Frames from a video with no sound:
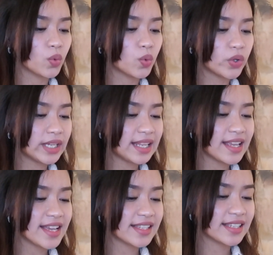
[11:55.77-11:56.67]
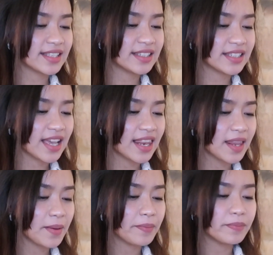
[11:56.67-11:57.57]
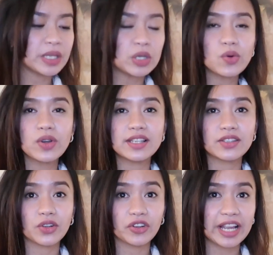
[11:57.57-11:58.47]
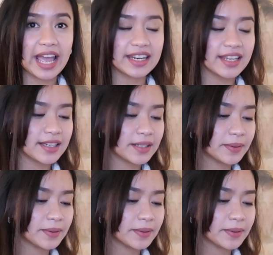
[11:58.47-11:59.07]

huile essentielle, bio is organic,